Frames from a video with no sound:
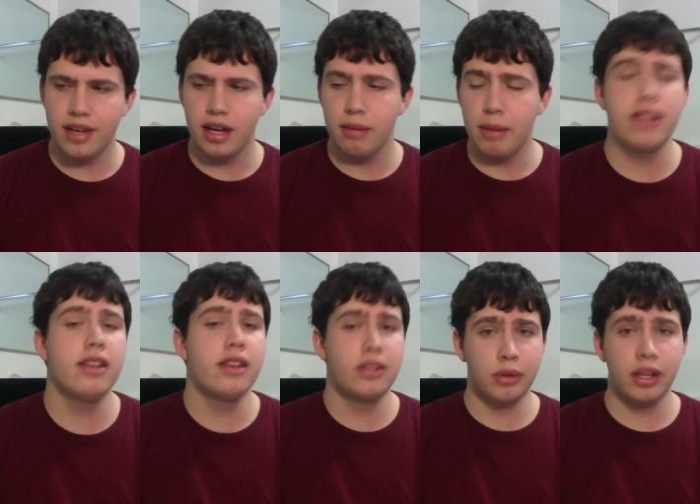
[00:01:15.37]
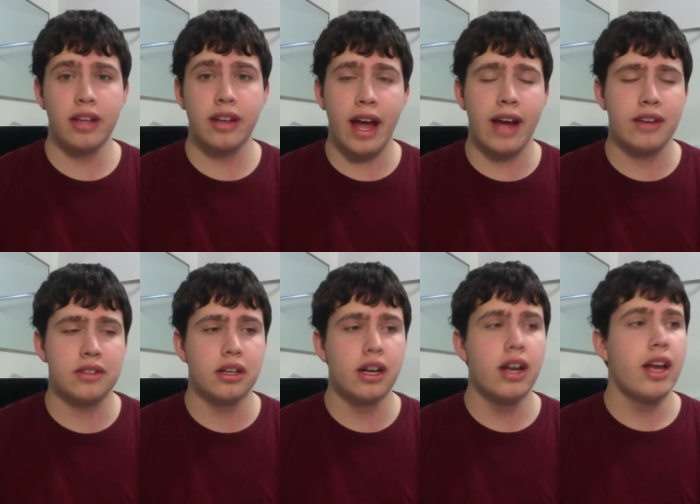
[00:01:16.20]
I think he's a really good
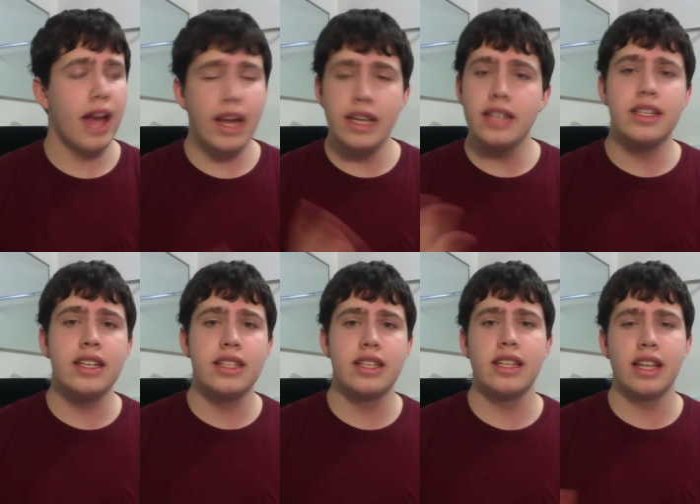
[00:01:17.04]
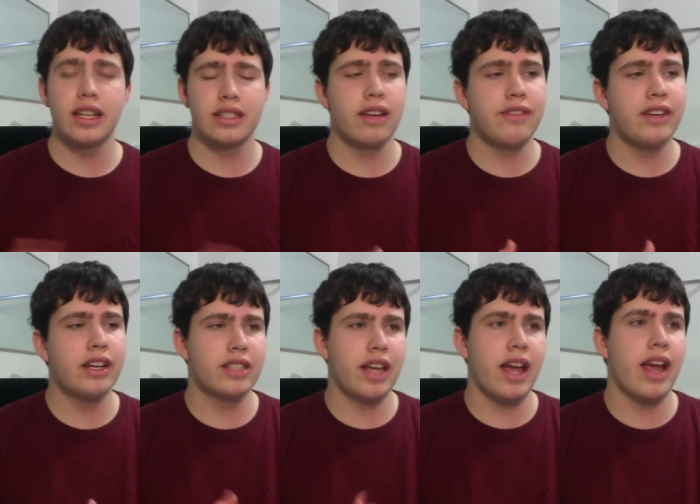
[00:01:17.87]
actor, and he's decent in this, giving
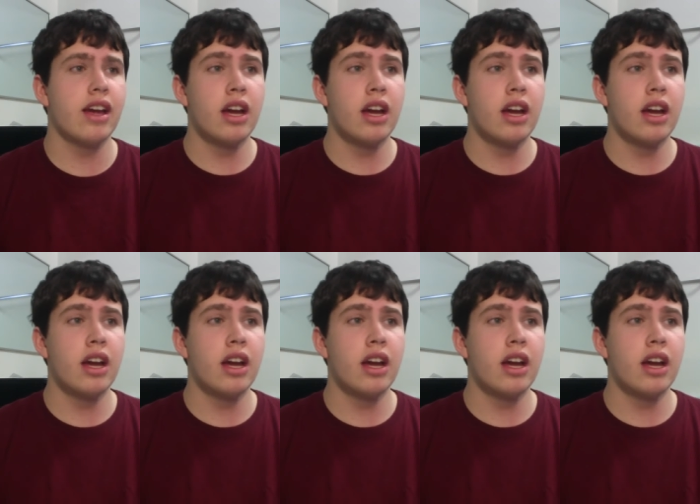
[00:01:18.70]
us a